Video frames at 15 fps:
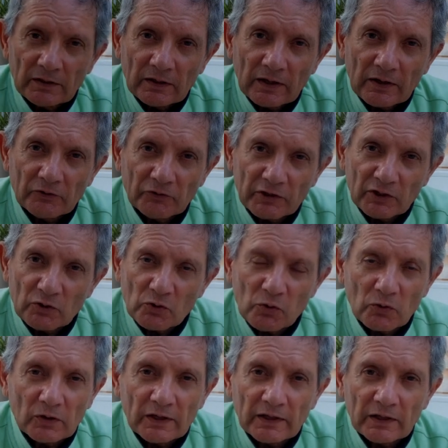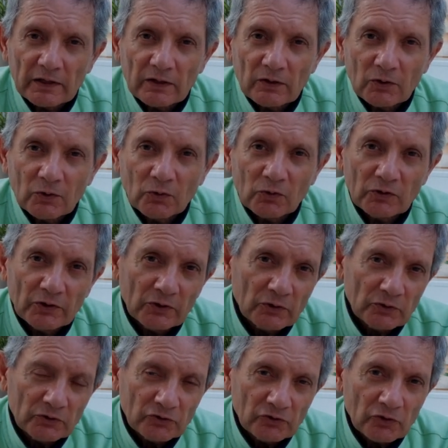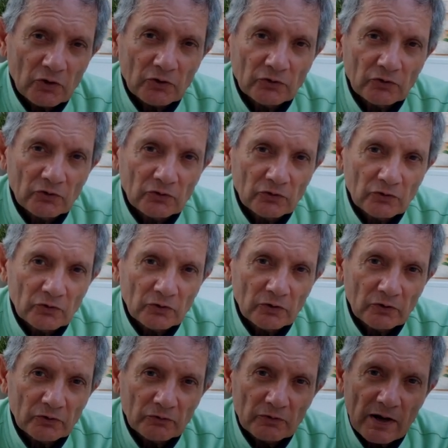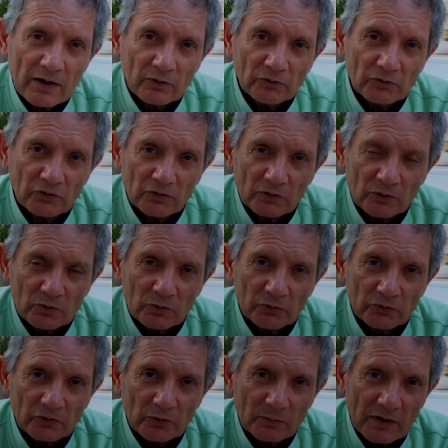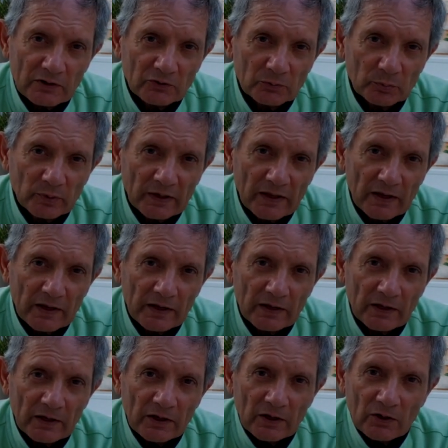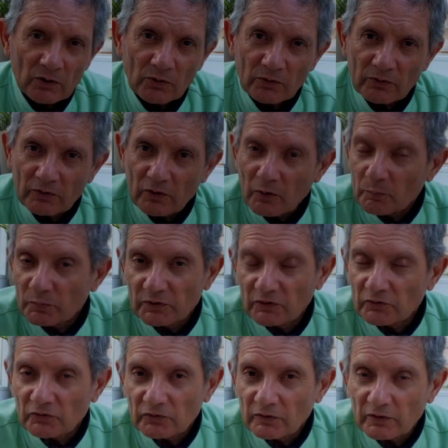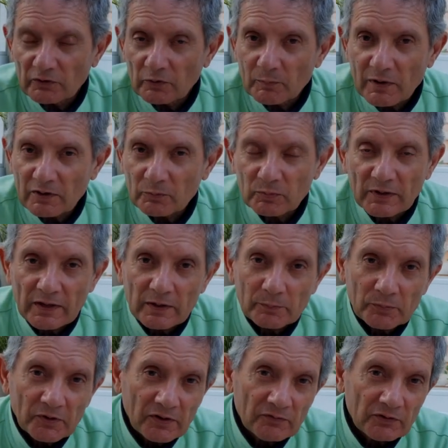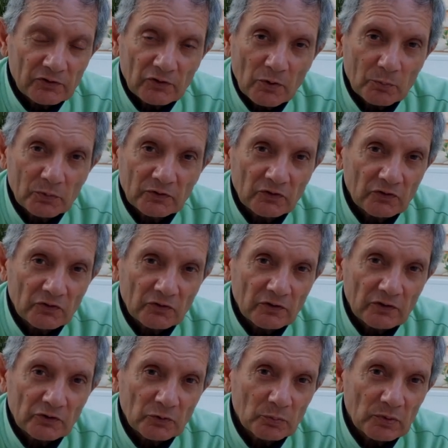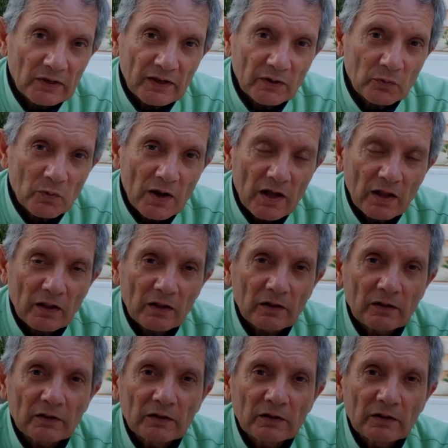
and recalling all your good shots, your good rounds on the course you're about to play, or a competition that you're about to play, a previous competition that you played well.